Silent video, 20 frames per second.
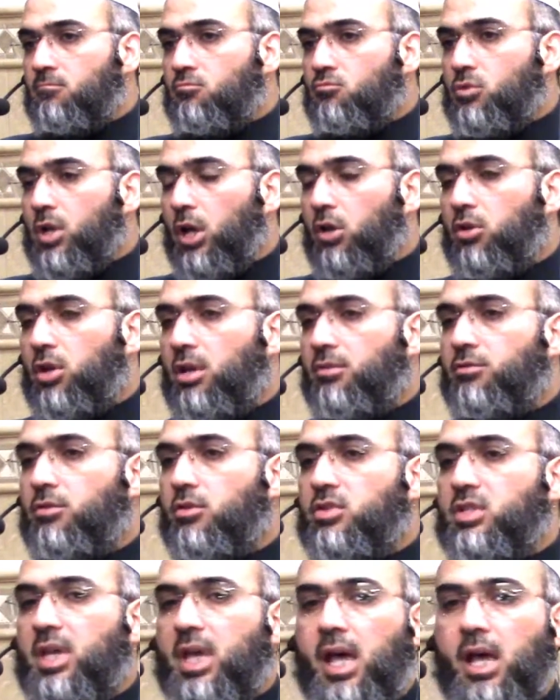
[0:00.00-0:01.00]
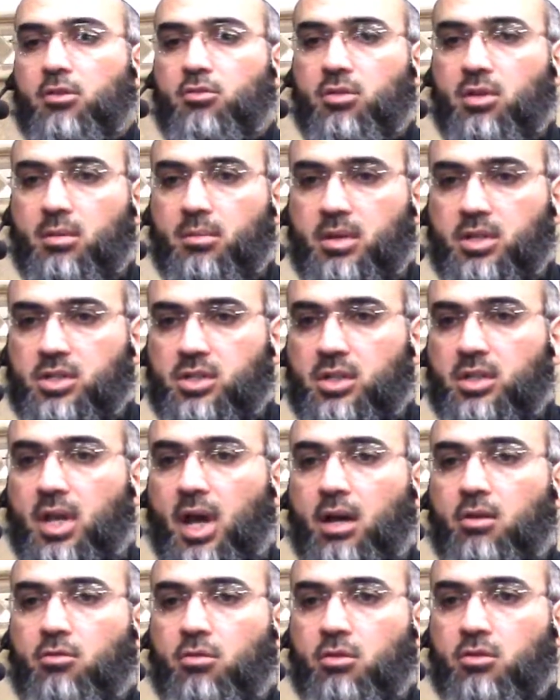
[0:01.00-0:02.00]
Like you give your zakah to the masjid,
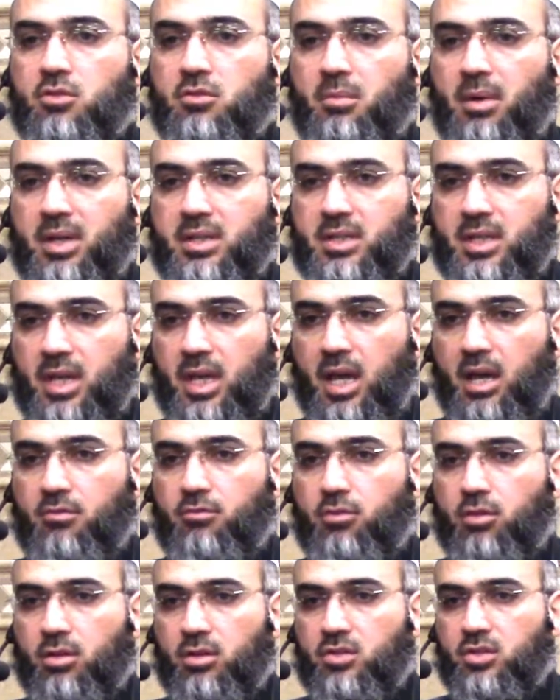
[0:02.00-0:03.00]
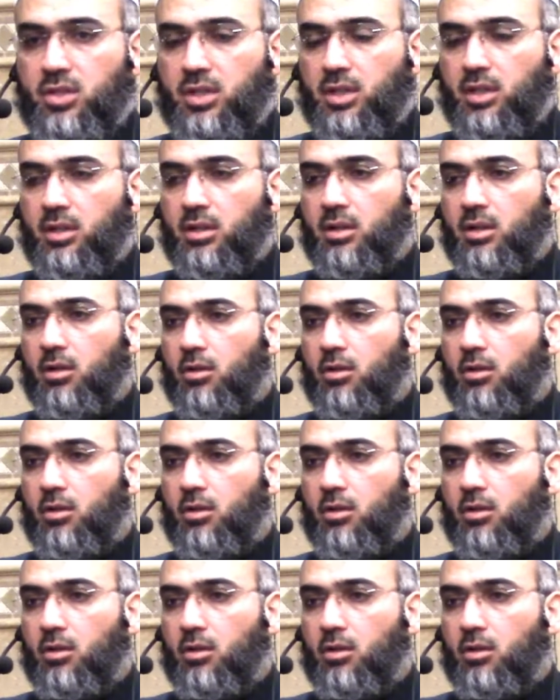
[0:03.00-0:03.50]
I want my zakah for this year,